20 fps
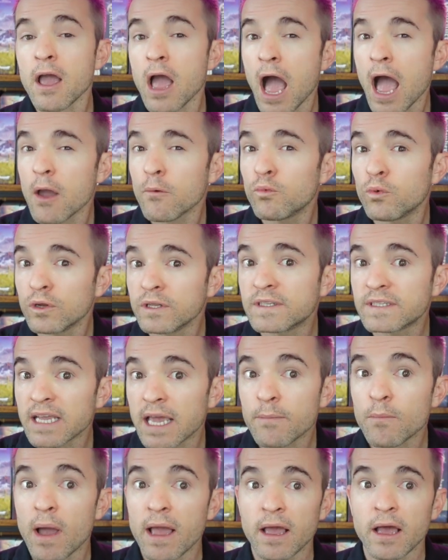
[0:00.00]
I would
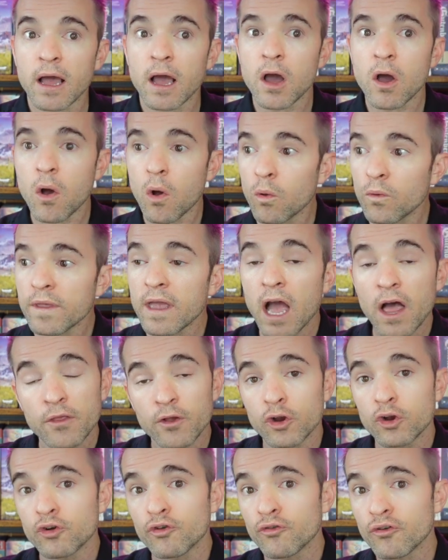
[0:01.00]
say my only
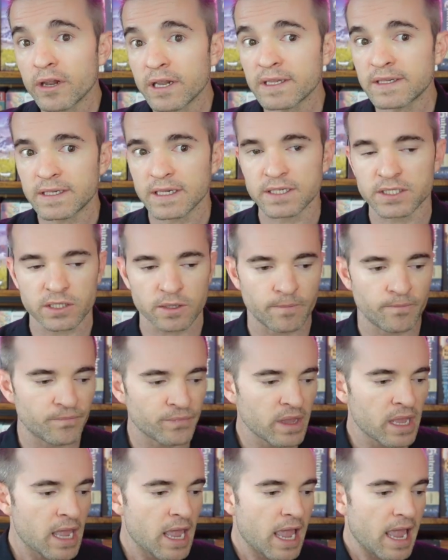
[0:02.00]
other criticism
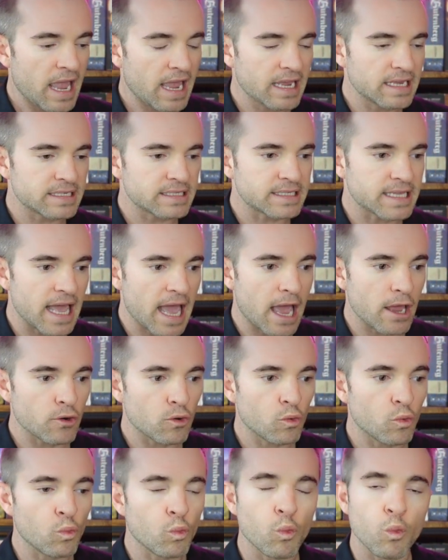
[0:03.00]
is that
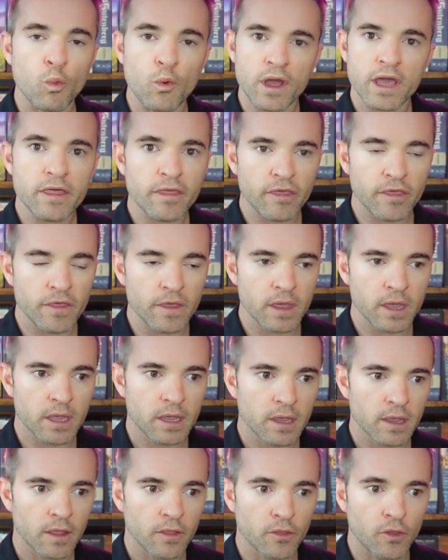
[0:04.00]
with
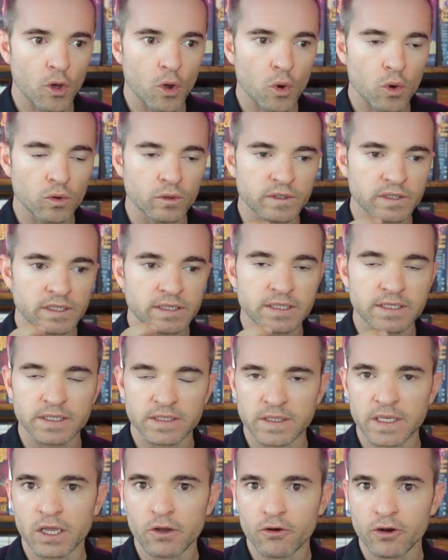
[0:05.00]
those
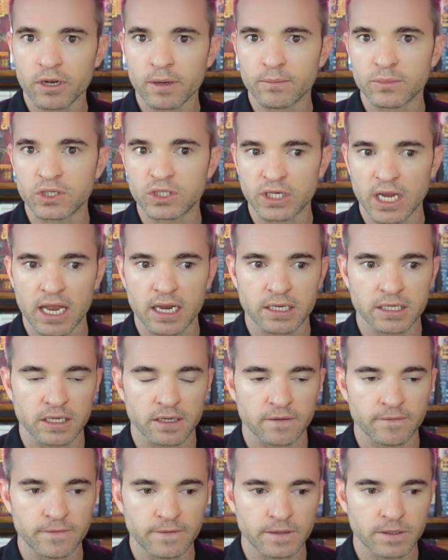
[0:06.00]
secret
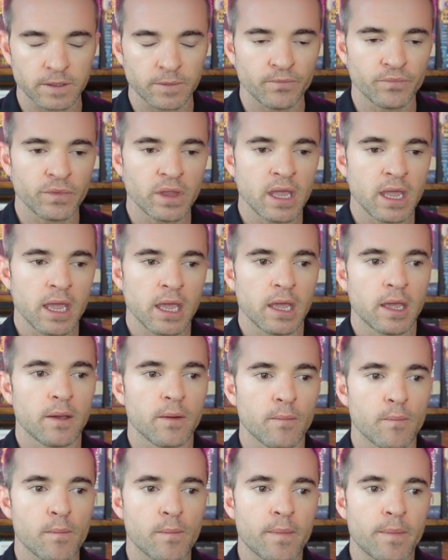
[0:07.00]
objectives,
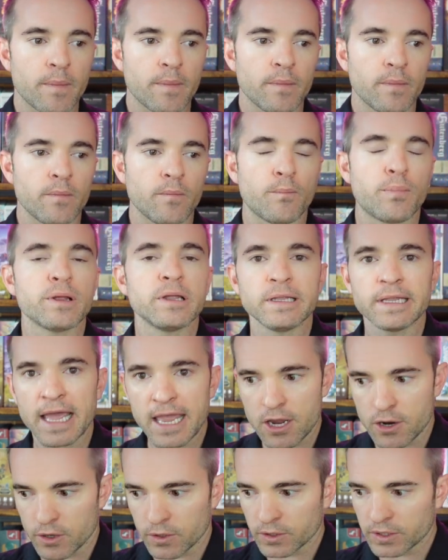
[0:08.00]

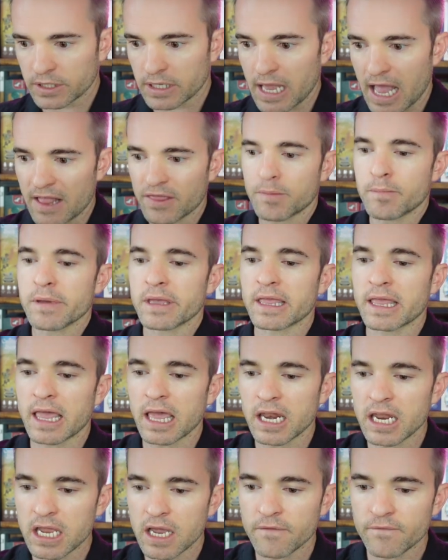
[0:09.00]
players at the
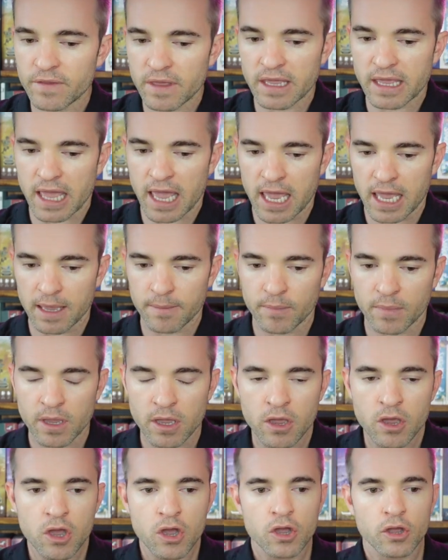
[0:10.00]
beginning of the game
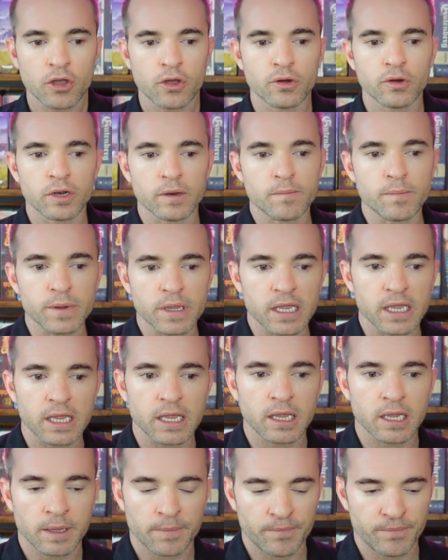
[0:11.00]
could
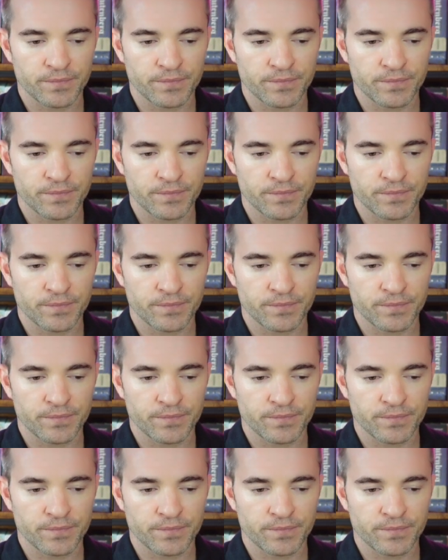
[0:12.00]
be